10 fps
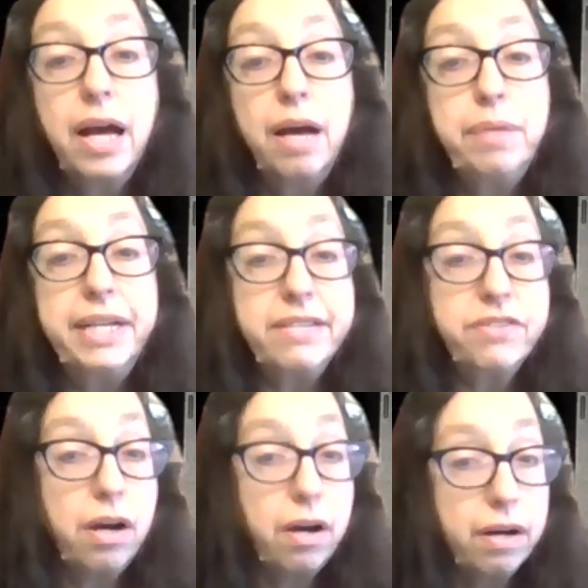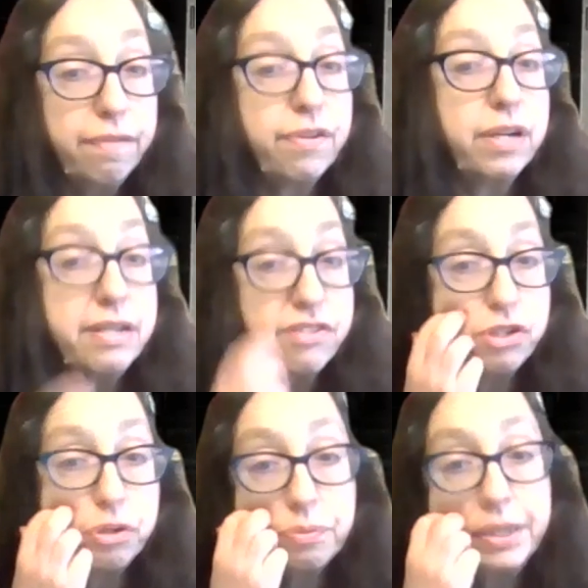but it's hard for us
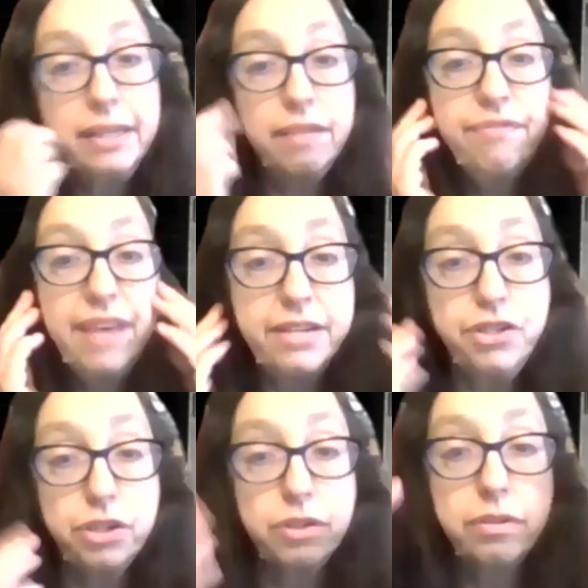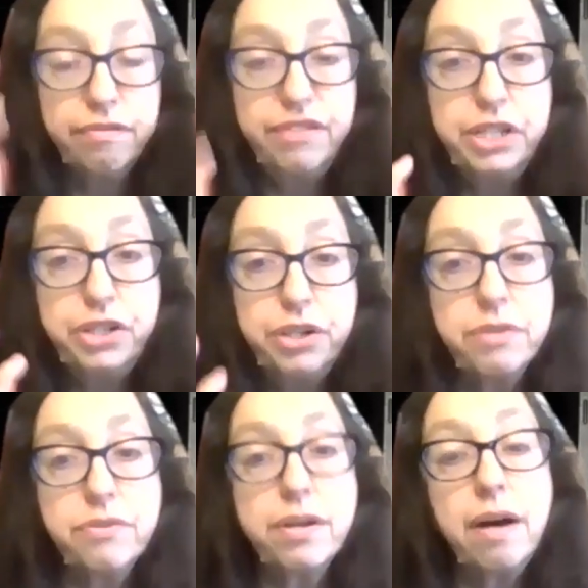to read the facial
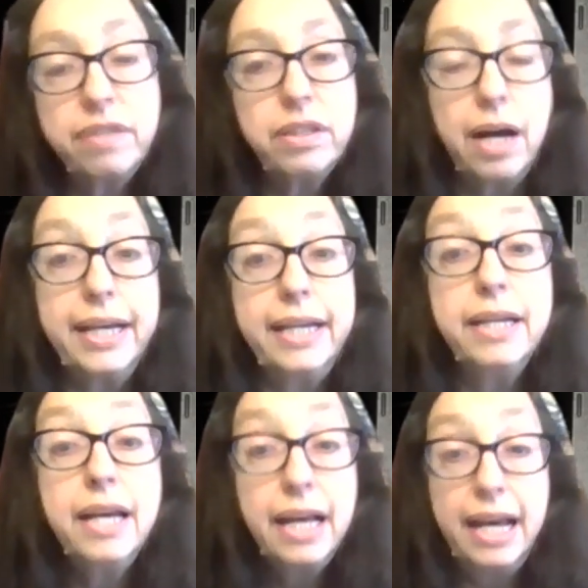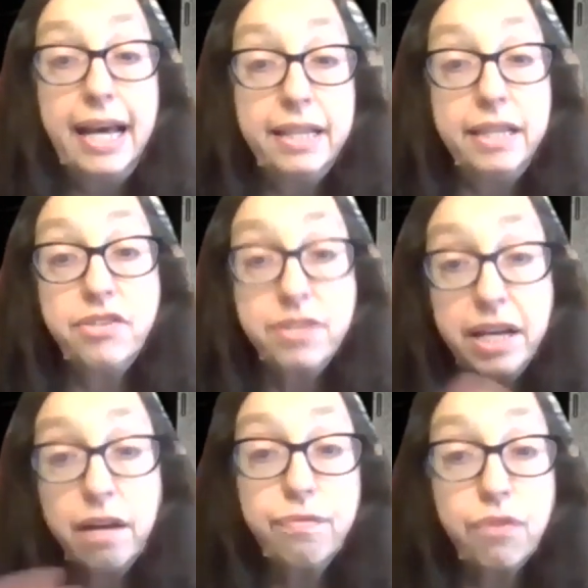features of a lion. And
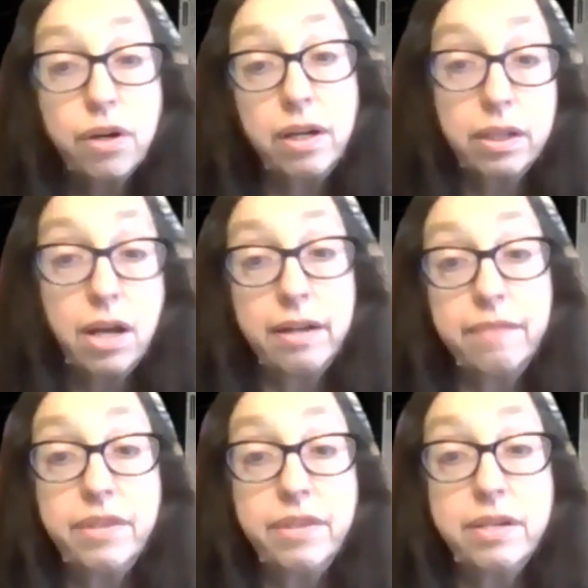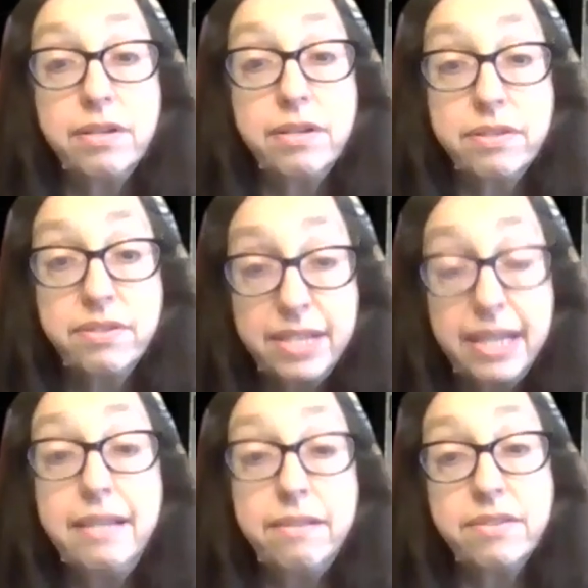therefore, a lot of the
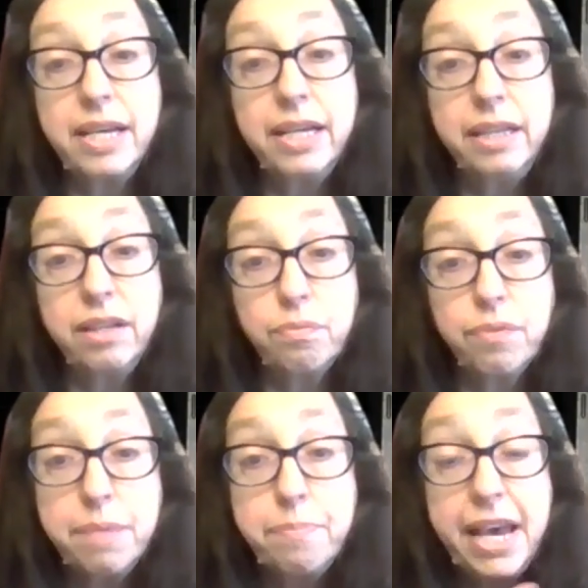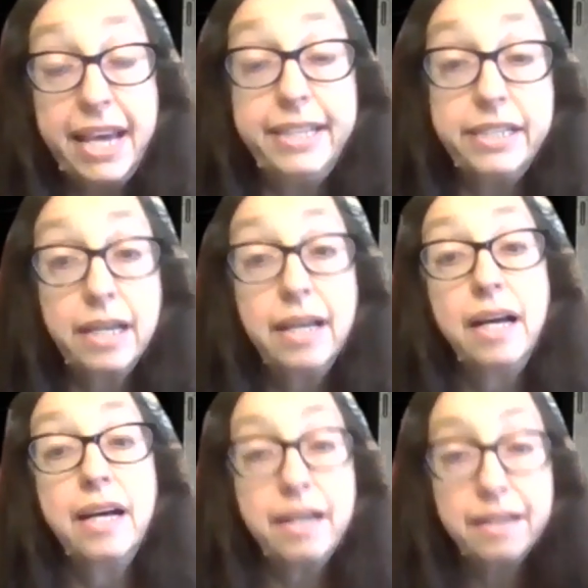scenes in the remade
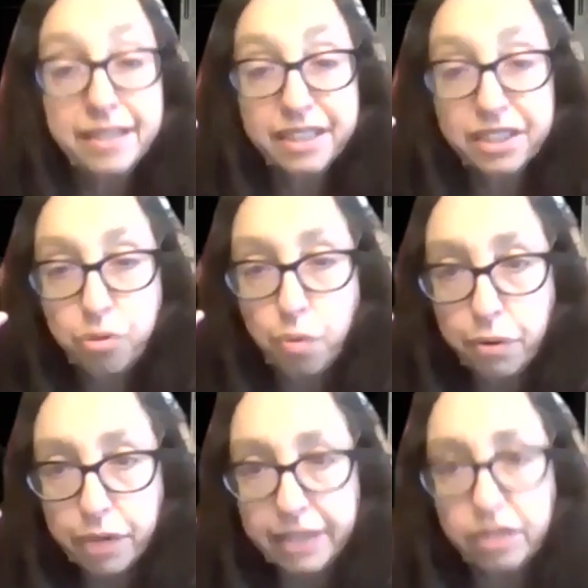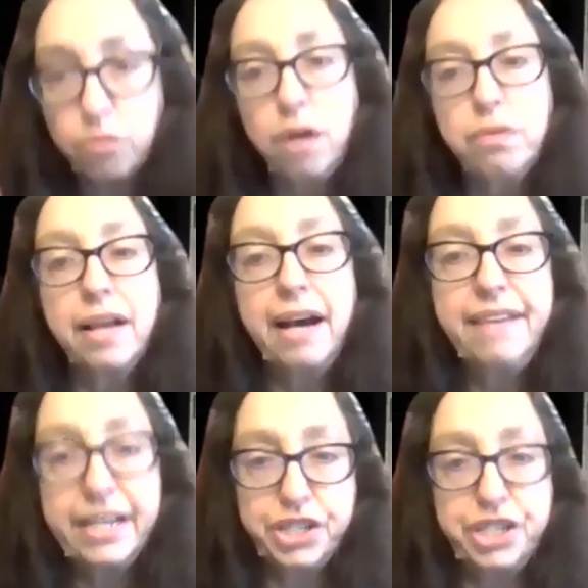quote unquote live
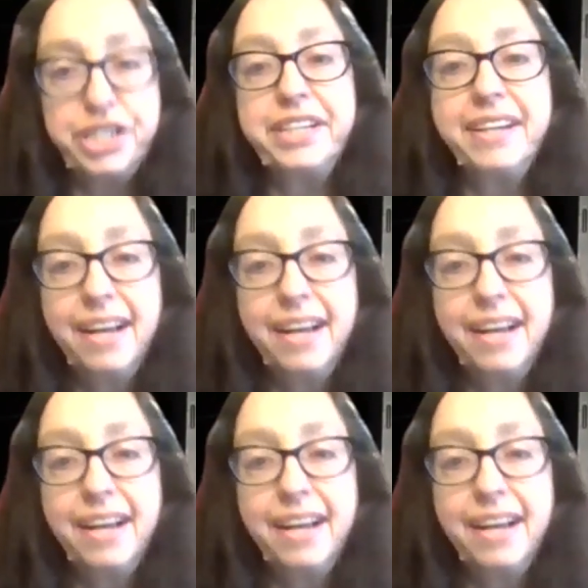action